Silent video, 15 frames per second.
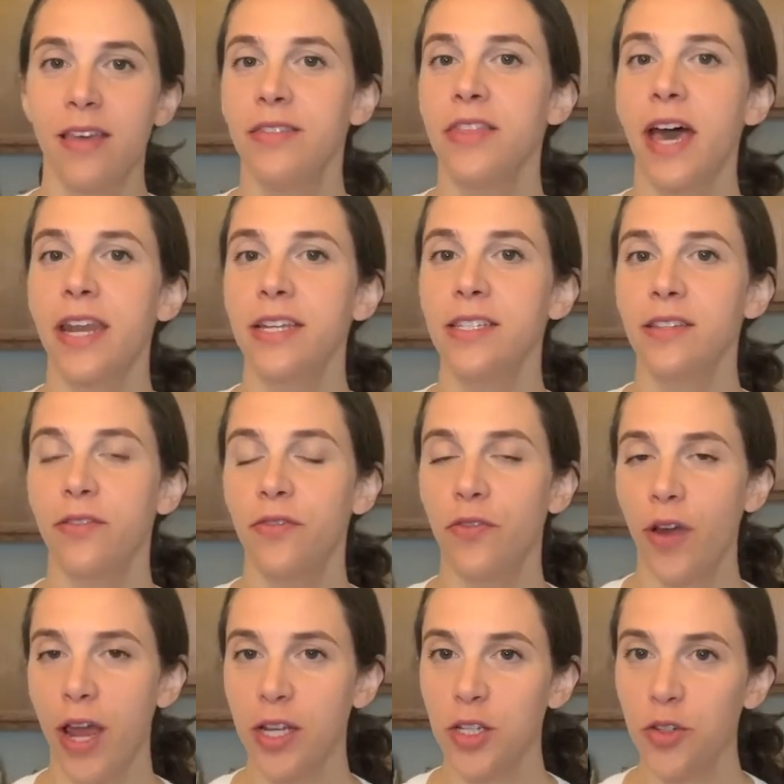That is a
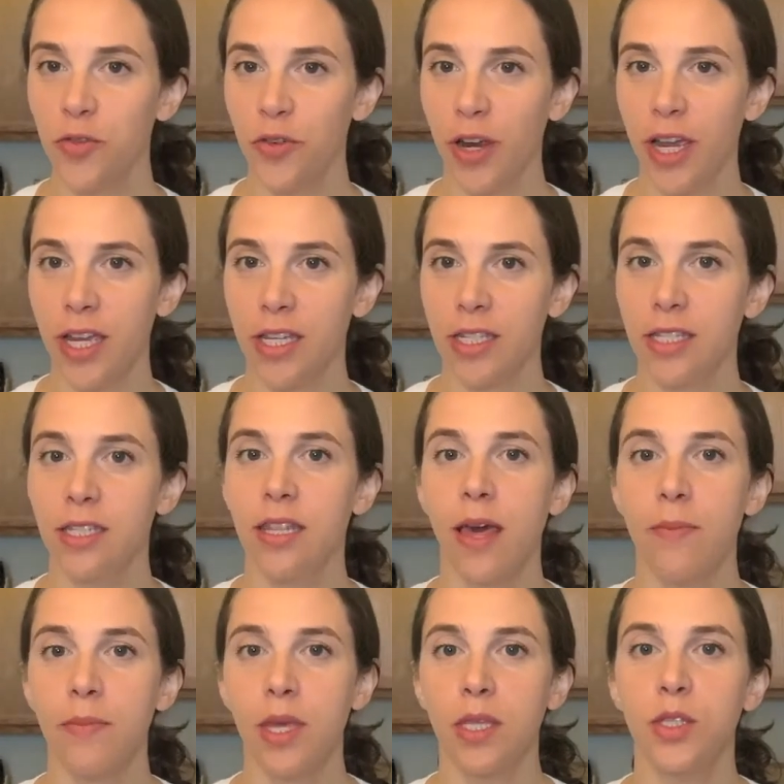French phrase
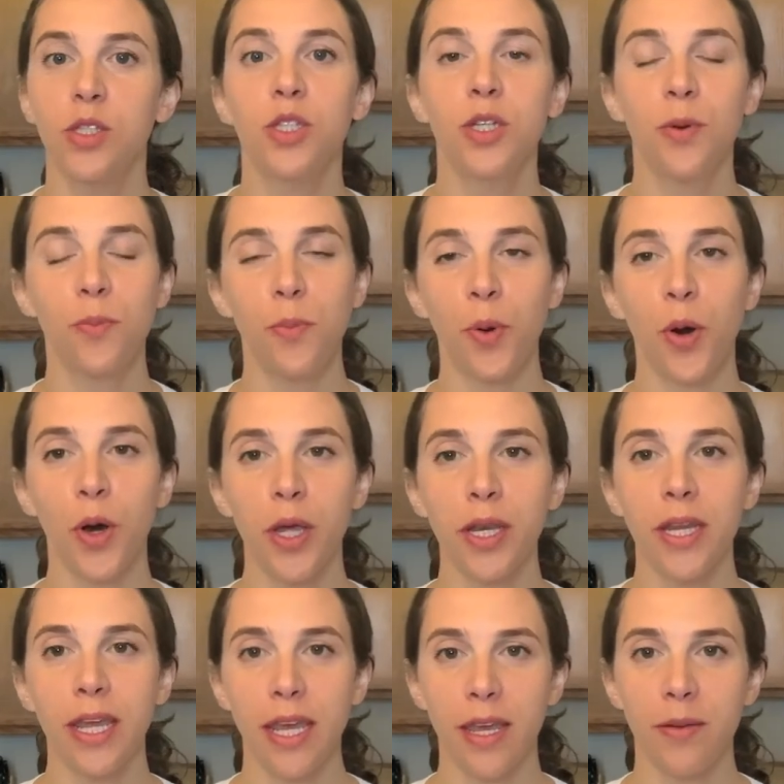that means to put
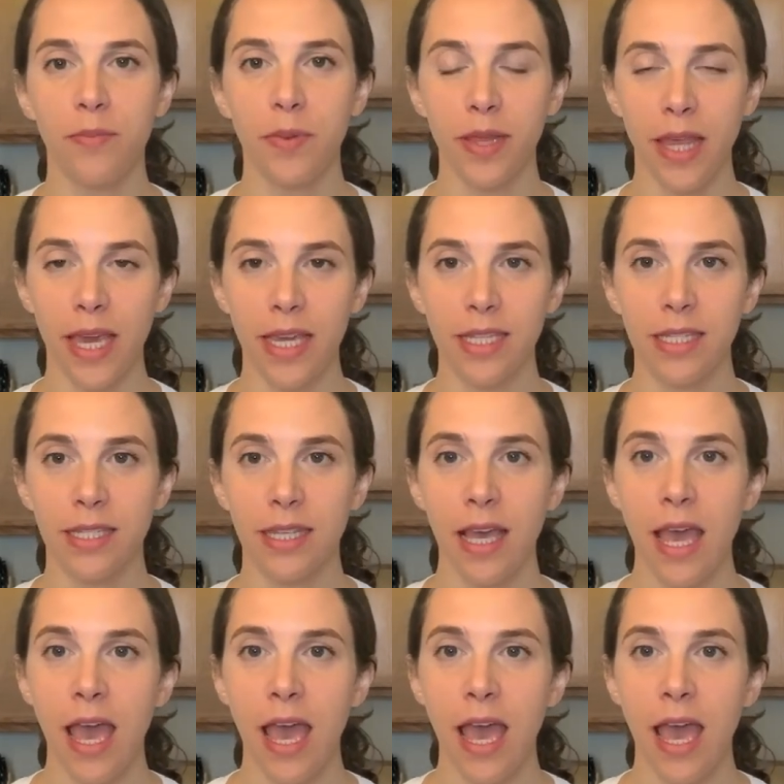in place.